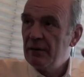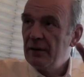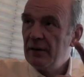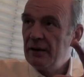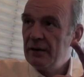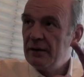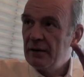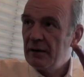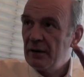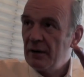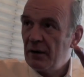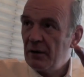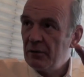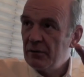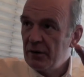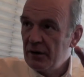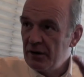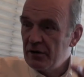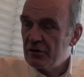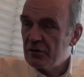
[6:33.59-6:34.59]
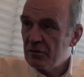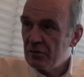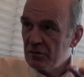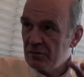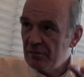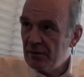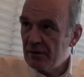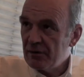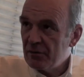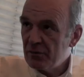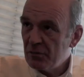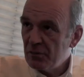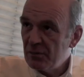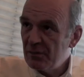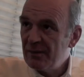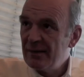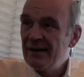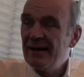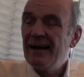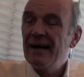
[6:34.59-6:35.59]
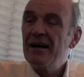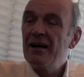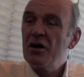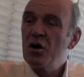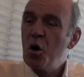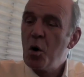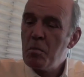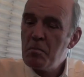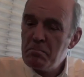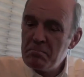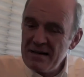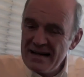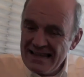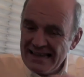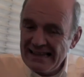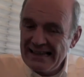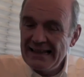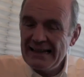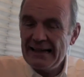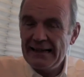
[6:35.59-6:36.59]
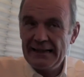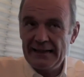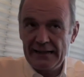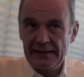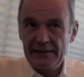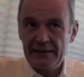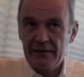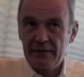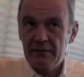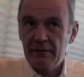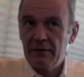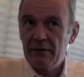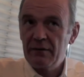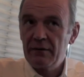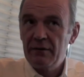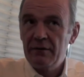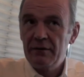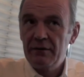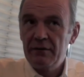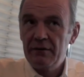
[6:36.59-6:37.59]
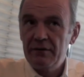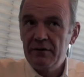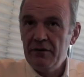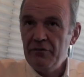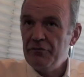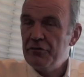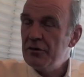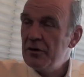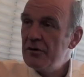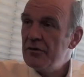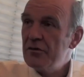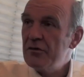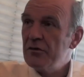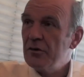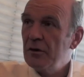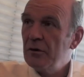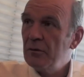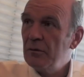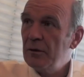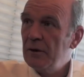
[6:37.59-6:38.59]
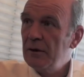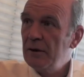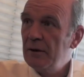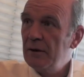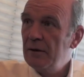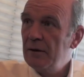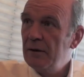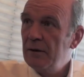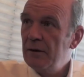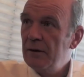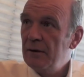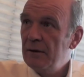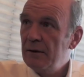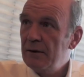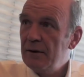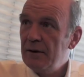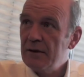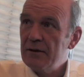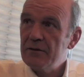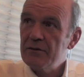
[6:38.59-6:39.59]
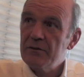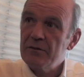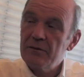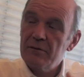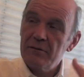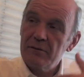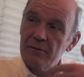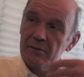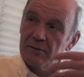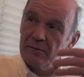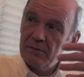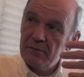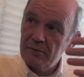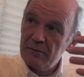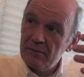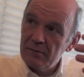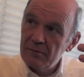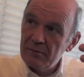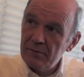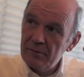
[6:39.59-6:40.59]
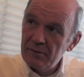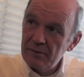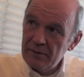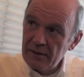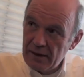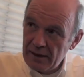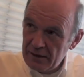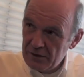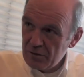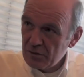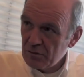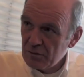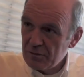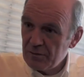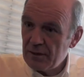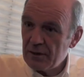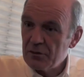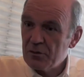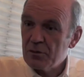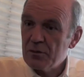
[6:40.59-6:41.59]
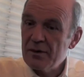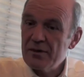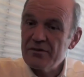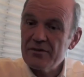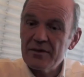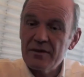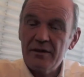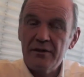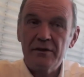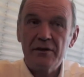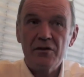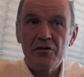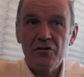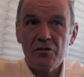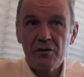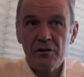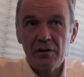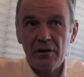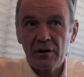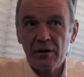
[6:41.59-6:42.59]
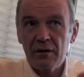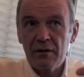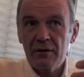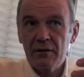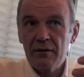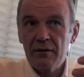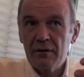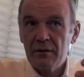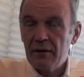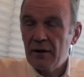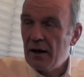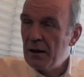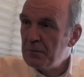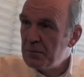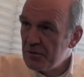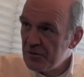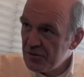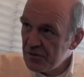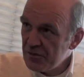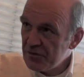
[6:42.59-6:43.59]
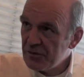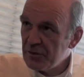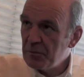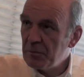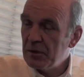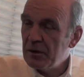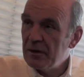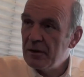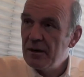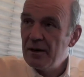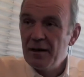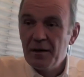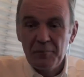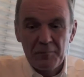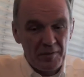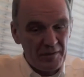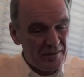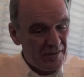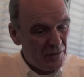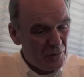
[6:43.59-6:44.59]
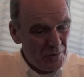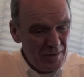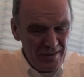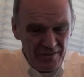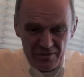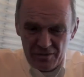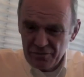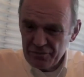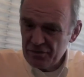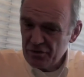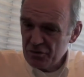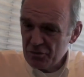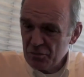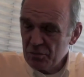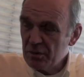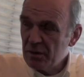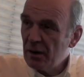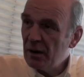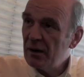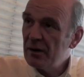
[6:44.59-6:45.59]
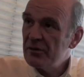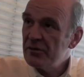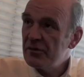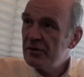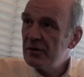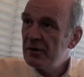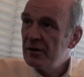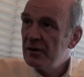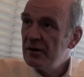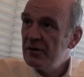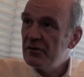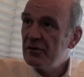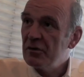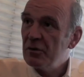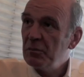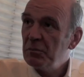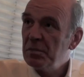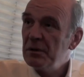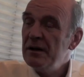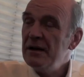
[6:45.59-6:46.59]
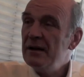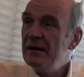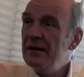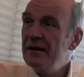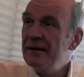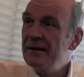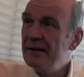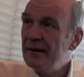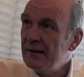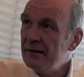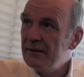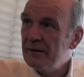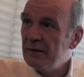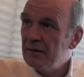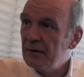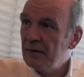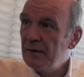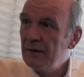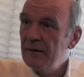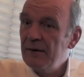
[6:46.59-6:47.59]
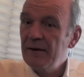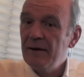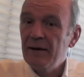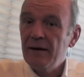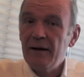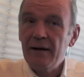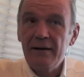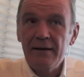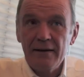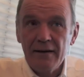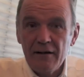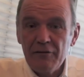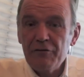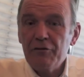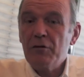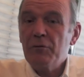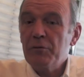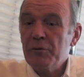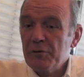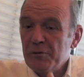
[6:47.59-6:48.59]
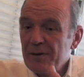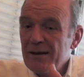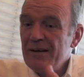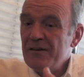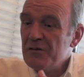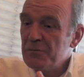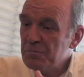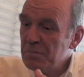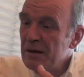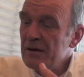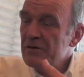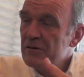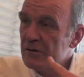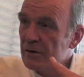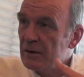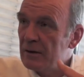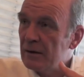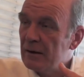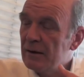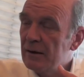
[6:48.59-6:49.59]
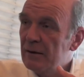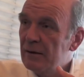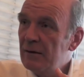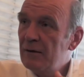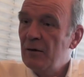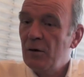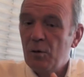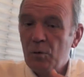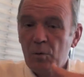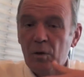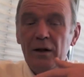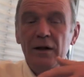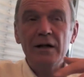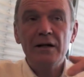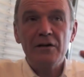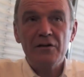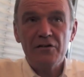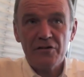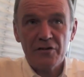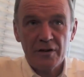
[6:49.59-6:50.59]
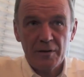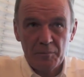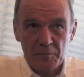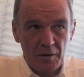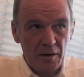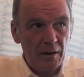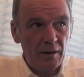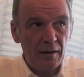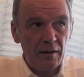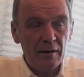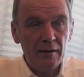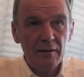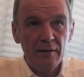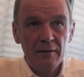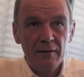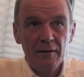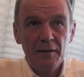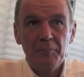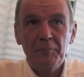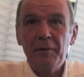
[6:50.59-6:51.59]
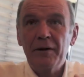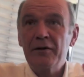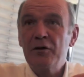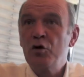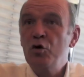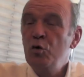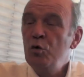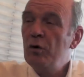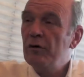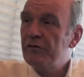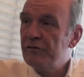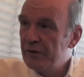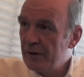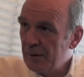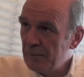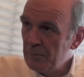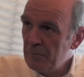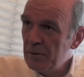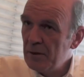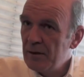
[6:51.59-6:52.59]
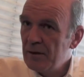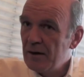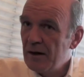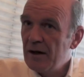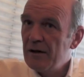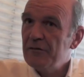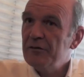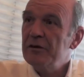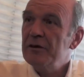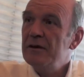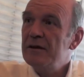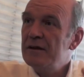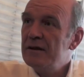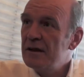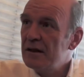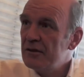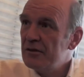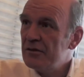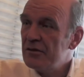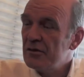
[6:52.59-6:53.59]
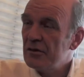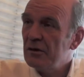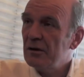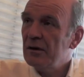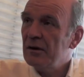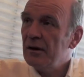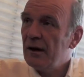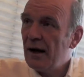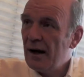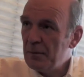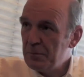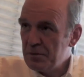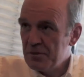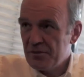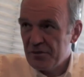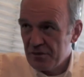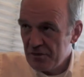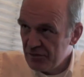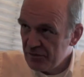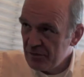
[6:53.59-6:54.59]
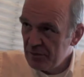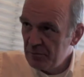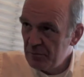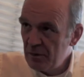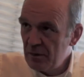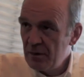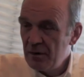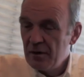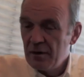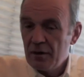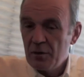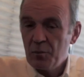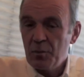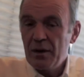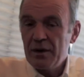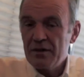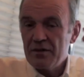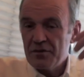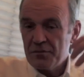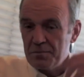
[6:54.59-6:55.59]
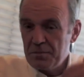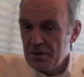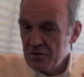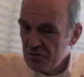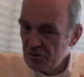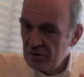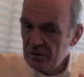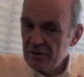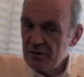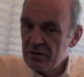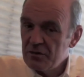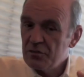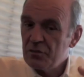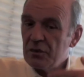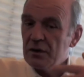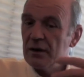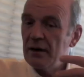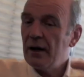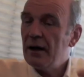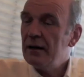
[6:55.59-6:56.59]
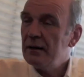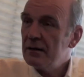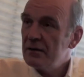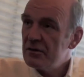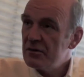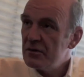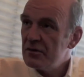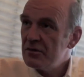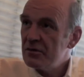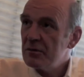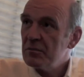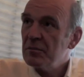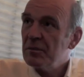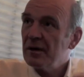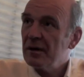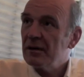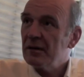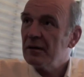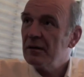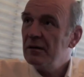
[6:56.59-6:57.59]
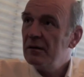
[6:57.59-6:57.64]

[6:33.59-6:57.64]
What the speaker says: and the Audi e-tron Quattro completely identical. The difference is only that the e-tron Quattro has the additional hybrid system in, but the rest of the 2 cars is completely identical, and therefore we race basically one and the same car, but 2 of them have an additional hybrid system where the specialists for the hybrid system can